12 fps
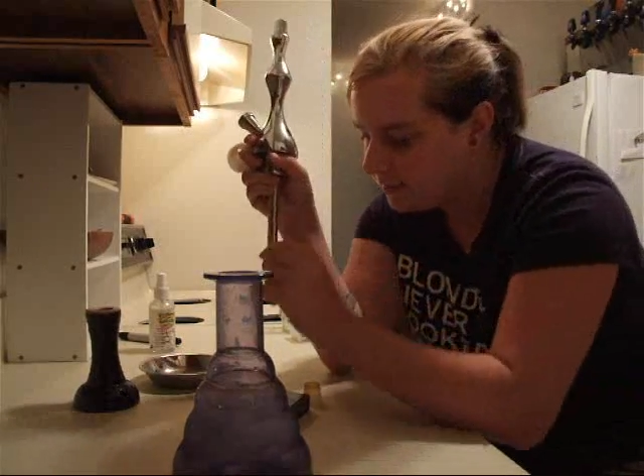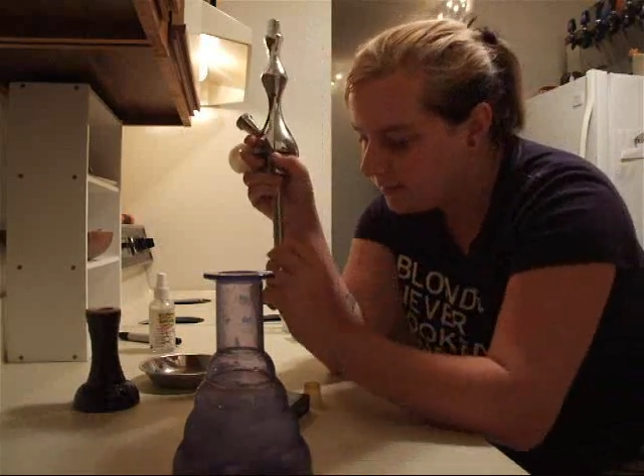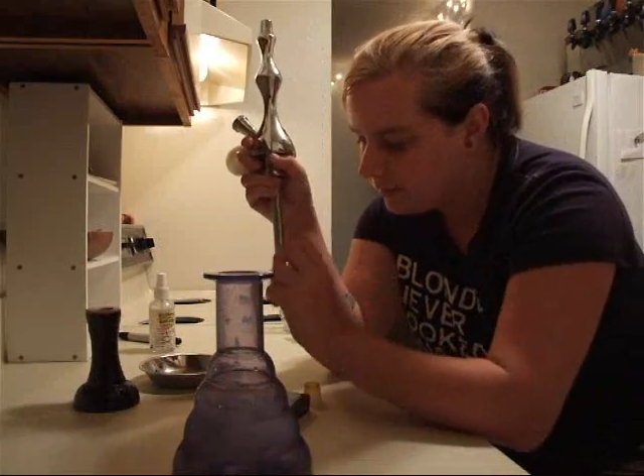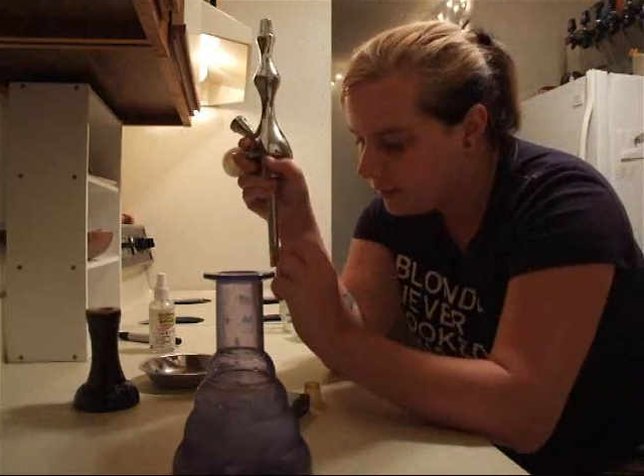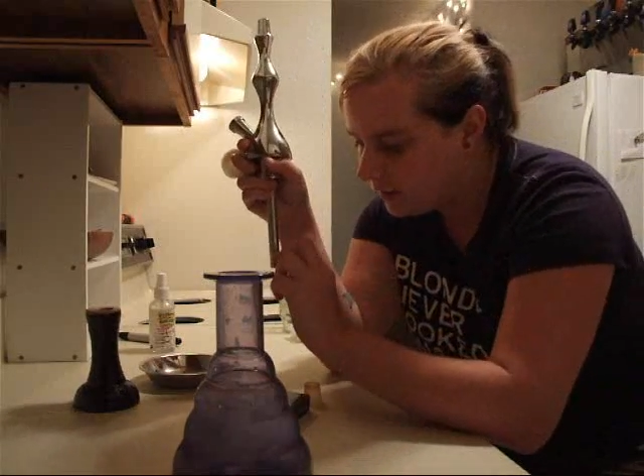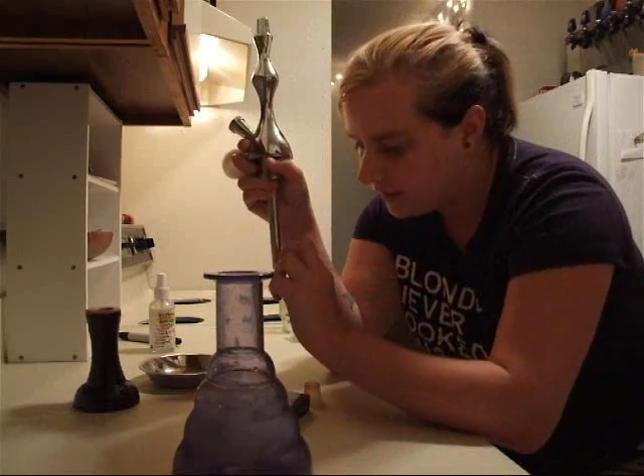
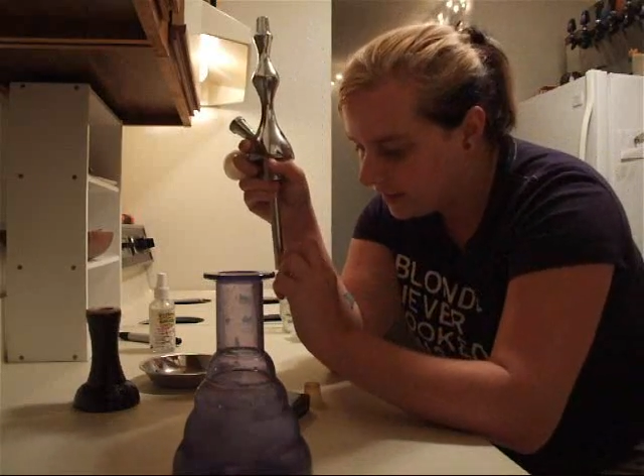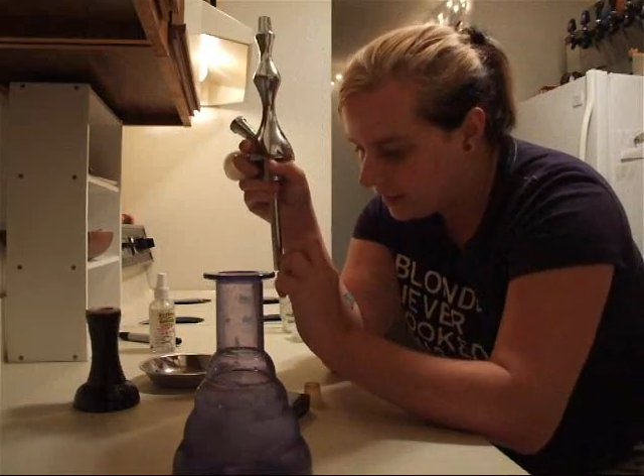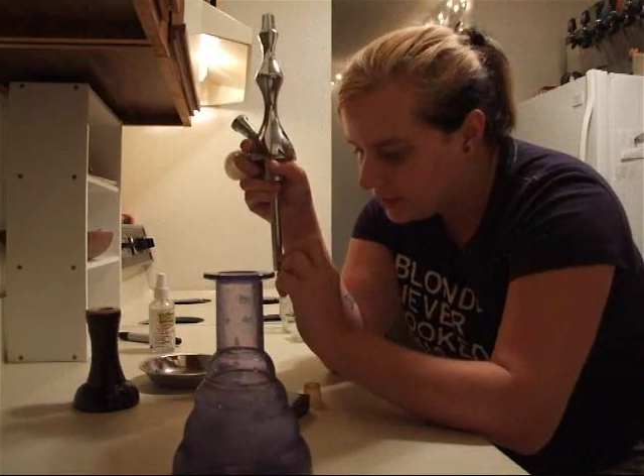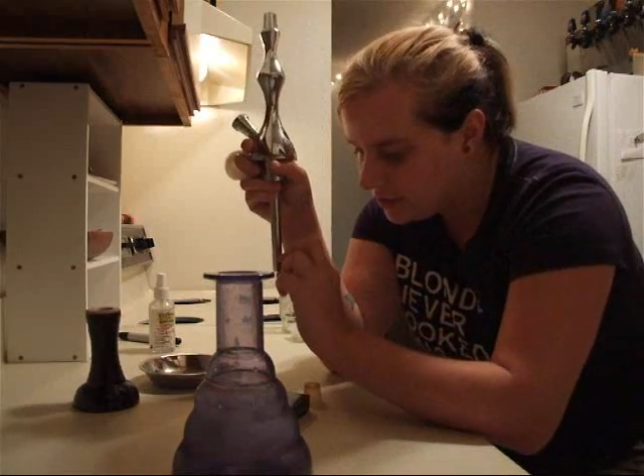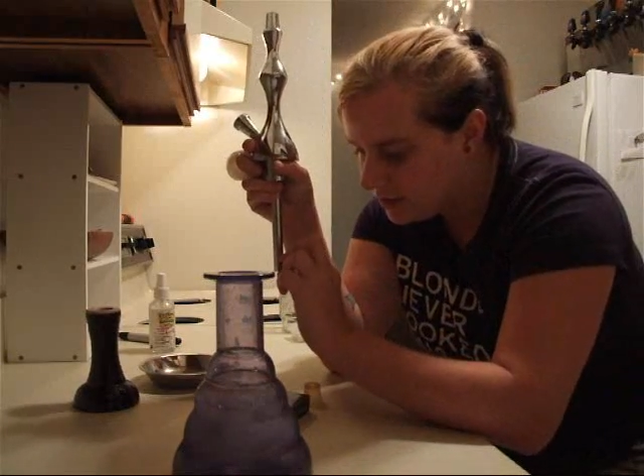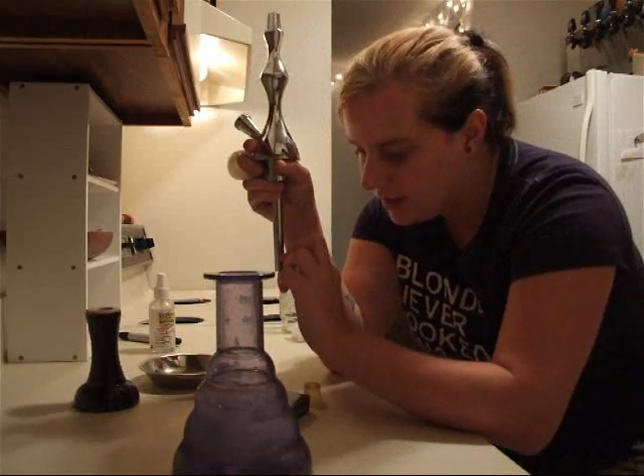is about 1.5
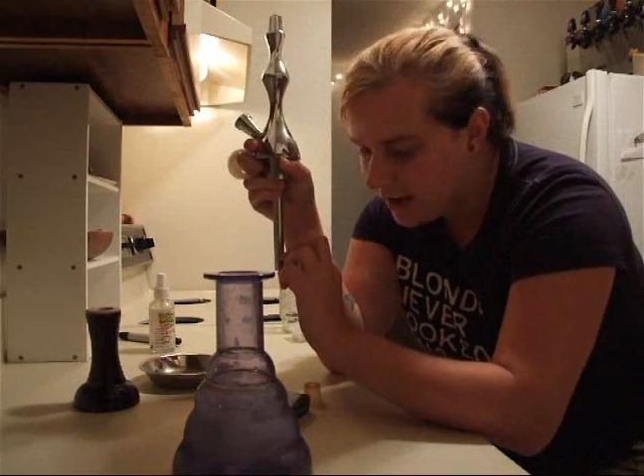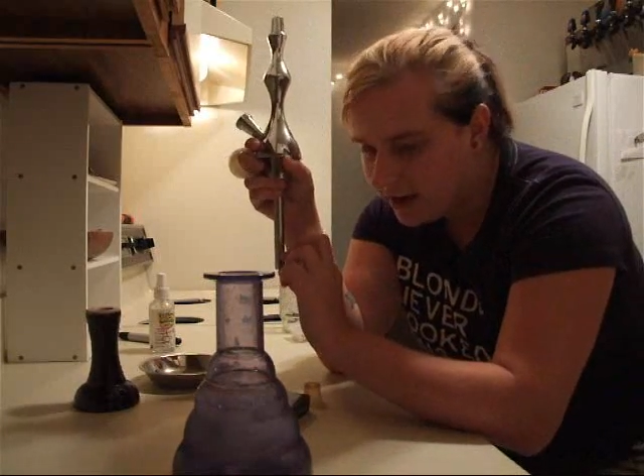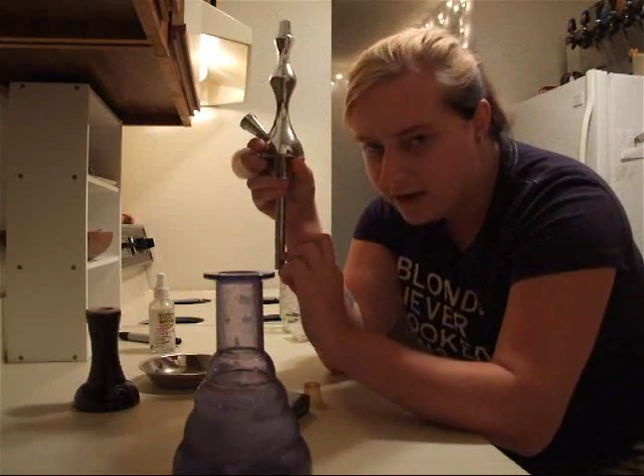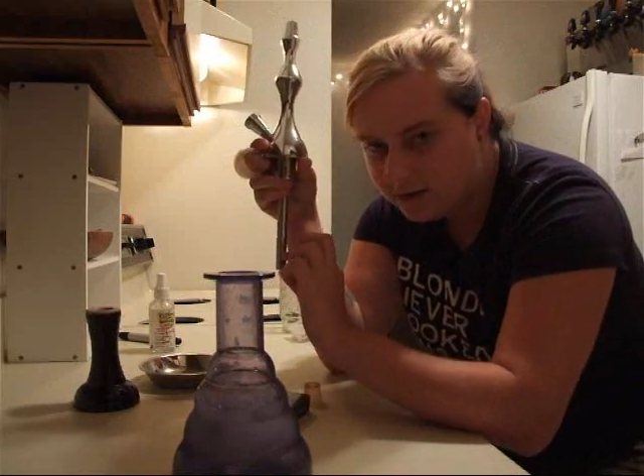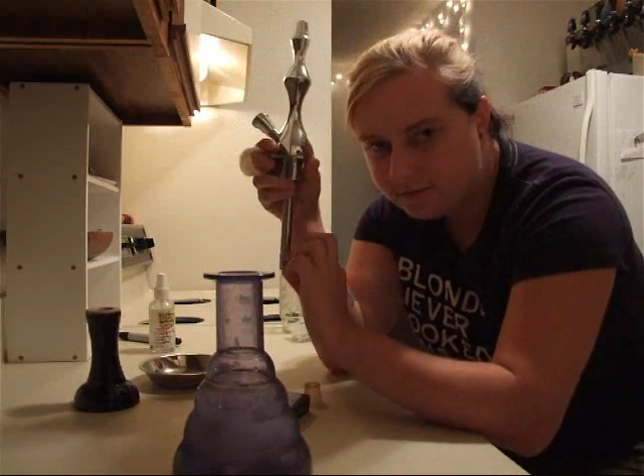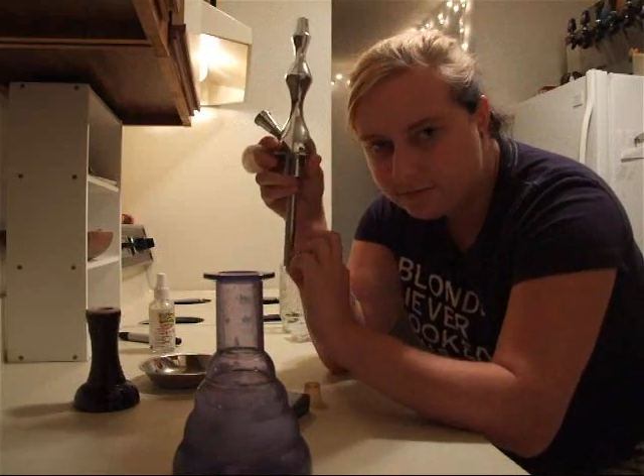
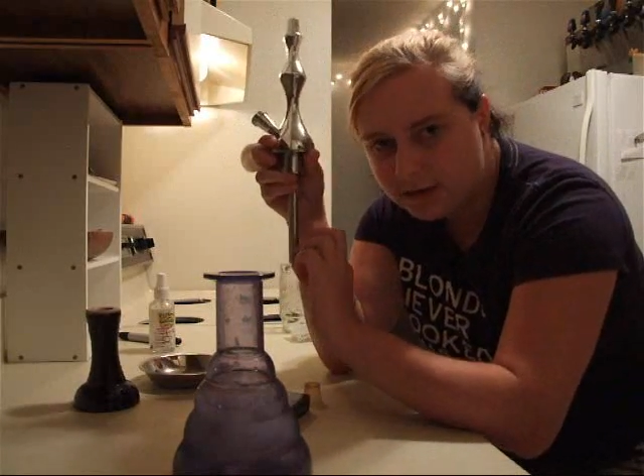inches,